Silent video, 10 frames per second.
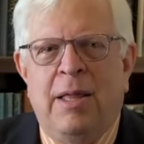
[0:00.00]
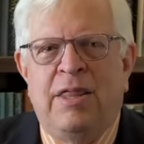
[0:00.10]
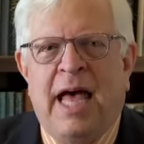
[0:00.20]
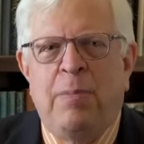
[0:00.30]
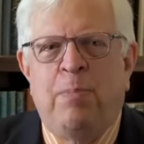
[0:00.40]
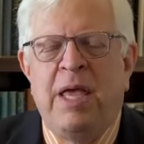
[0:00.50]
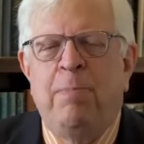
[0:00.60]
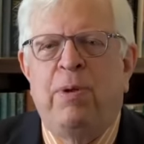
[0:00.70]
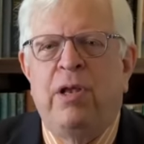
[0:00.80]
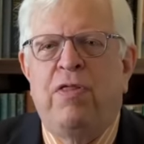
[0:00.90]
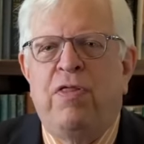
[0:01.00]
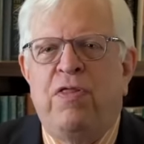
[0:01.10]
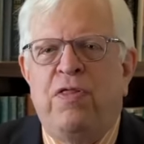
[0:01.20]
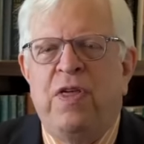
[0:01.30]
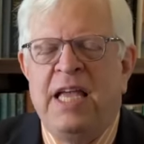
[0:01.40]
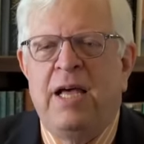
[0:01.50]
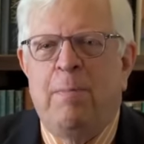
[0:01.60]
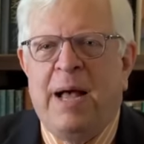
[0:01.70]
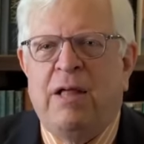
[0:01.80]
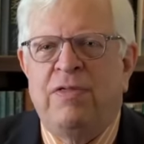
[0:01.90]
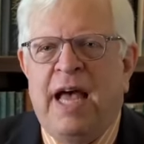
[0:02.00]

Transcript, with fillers: that people think about